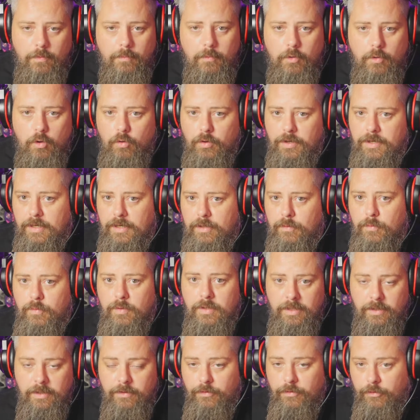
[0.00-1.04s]
from calling
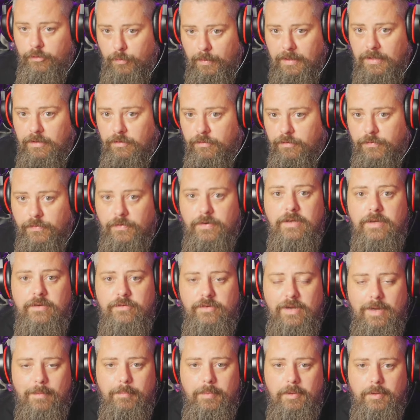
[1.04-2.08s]
out the twins, for
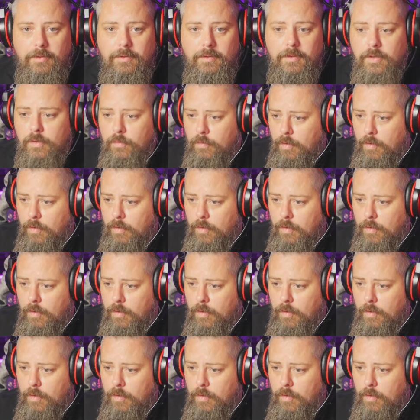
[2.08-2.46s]
example.